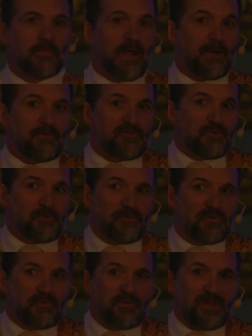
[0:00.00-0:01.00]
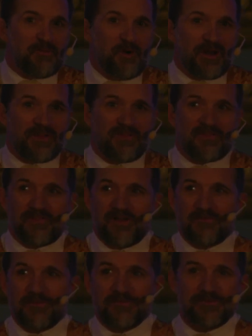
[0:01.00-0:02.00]
I was told somebody wanted this
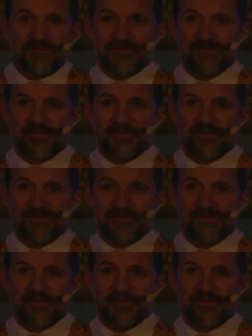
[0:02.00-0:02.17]
level.